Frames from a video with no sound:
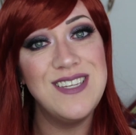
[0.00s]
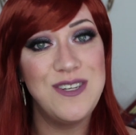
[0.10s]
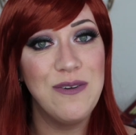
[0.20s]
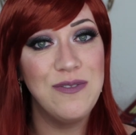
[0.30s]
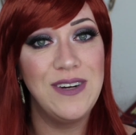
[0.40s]

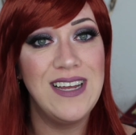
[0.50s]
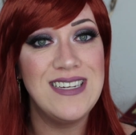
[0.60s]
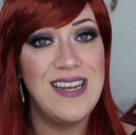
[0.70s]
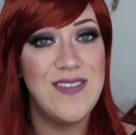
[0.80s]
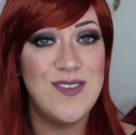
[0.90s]
Don't forget
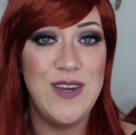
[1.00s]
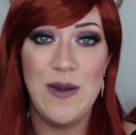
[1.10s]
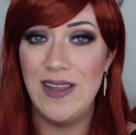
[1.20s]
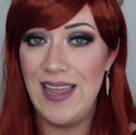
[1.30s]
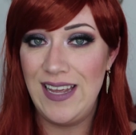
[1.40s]
to give this
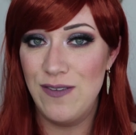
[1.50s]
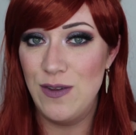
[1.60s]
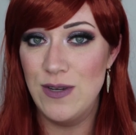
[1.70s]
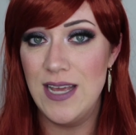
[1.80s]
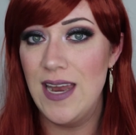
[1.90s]
video a like if
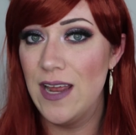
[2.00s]
you did,